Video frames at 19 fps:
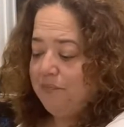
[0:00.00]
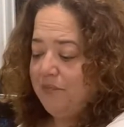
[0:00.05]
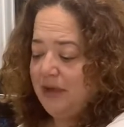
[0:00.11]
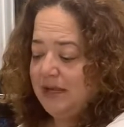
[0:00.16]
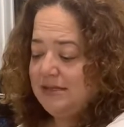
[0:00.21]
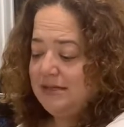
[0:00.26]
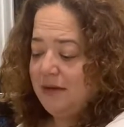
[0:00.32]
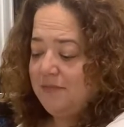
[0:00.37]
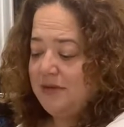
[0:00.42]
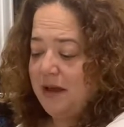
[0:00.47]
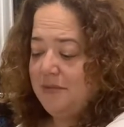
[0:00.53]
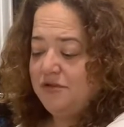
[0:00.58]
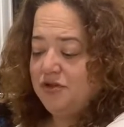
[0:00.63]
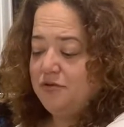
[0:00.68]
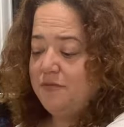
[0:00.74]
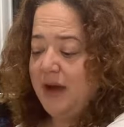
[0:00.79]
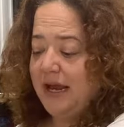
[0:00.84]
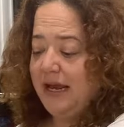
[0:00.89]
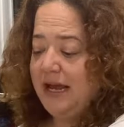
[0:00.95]
Sometimes
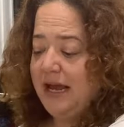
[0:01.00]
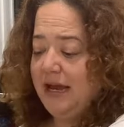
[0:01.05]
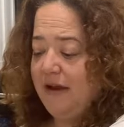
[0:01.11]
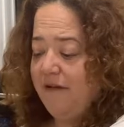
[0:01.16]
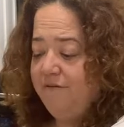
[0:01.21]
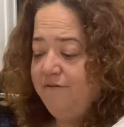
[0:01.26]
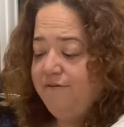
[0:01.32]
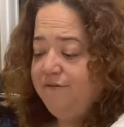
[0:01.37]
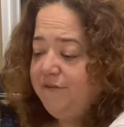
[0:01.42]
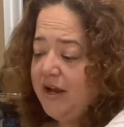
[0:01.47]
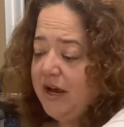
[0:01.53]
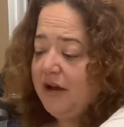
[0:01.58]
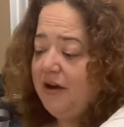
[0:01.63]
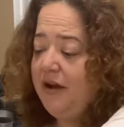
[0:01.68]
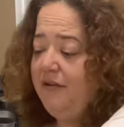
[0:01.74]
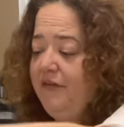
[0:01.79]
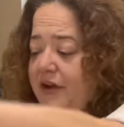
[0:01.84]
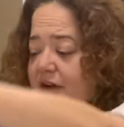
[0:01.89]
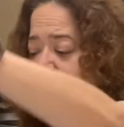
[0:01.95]
you might get a
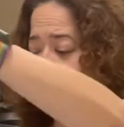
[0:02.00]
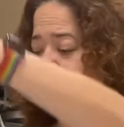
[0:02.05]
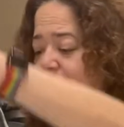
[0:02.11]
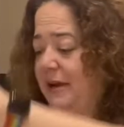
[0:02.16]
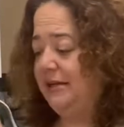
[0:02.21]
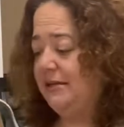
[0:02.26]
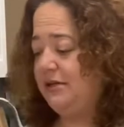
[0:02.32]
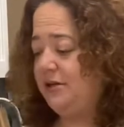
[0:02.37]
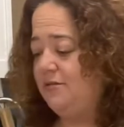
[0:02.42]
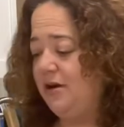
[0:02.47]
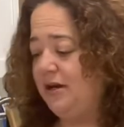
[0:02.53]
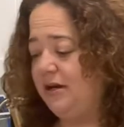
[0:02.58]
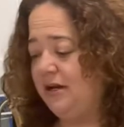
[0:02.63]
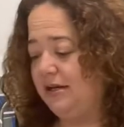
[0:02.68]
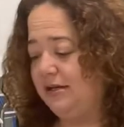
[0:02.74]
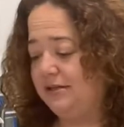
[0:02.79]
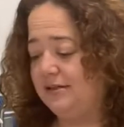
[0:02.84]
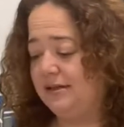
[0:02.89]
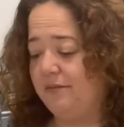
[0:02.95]
very, very spicy one
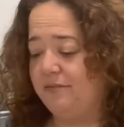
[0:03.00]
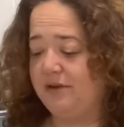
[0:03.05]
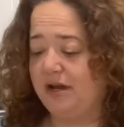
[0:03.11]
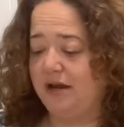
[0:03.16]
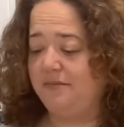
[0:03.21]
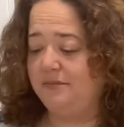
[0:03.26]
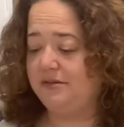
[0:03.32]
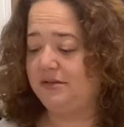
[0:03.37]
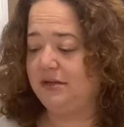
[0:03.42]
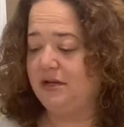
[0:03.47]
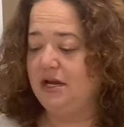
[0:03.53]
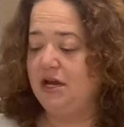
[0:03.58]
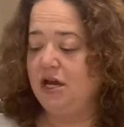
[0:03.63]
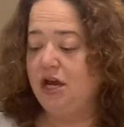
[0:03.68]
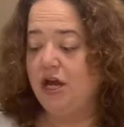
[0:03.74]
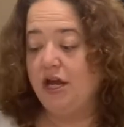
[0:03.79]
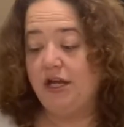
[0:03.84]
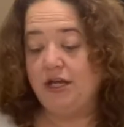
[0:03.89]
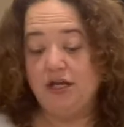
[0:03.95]
and sometimes
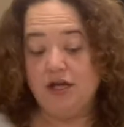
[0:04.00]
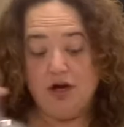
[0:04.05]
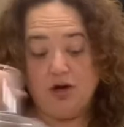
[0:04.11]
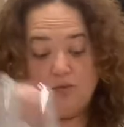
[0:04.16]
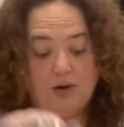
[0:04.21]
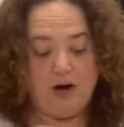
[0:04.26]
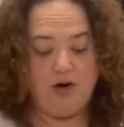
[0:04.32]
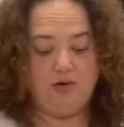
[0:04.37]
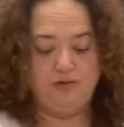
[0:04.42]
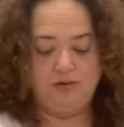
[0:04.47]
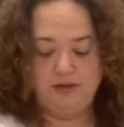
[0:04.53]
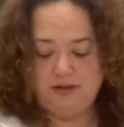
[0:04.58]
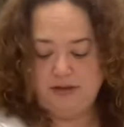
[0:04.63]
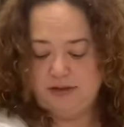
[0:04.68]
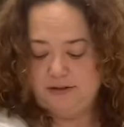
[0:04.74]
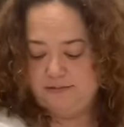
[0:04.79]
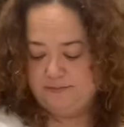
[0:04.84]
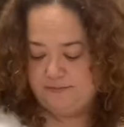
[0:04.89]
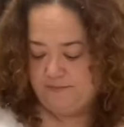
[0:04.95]
you
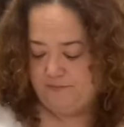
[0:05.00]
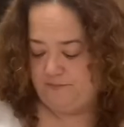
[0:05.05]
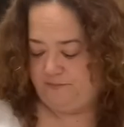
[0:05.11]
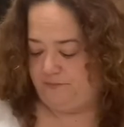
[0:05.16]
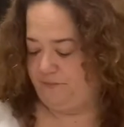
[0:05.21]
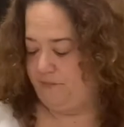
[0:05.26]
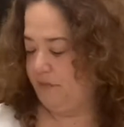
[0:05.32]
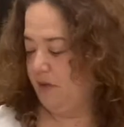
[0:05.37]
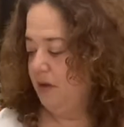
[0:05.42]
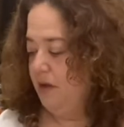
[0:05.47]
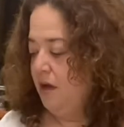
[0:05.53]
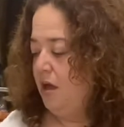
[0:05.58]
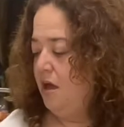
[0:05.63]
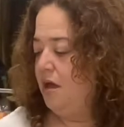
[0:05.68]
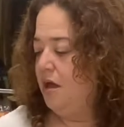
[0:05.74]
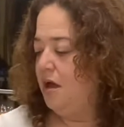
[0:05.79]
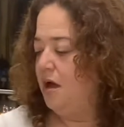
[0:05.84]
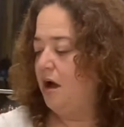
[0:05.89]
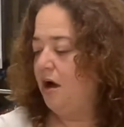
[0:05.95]
won't.
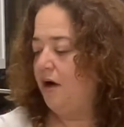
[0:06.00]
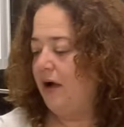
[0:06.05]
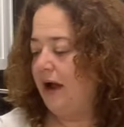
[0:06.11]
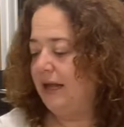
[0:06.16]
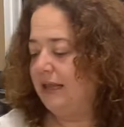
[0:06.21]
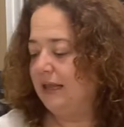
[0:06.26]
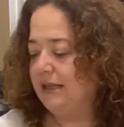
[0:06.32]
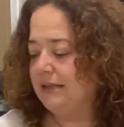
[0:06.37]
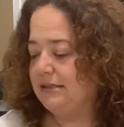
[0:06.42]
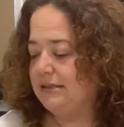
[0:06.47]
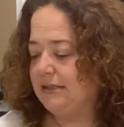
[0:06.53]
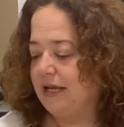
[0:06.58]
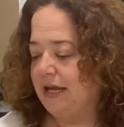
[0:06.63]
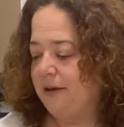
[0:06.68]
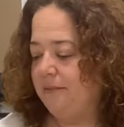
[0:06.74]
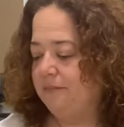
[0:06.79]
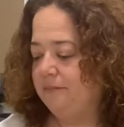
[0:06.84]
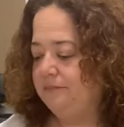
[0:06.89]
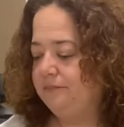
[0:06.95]
All right, let's see.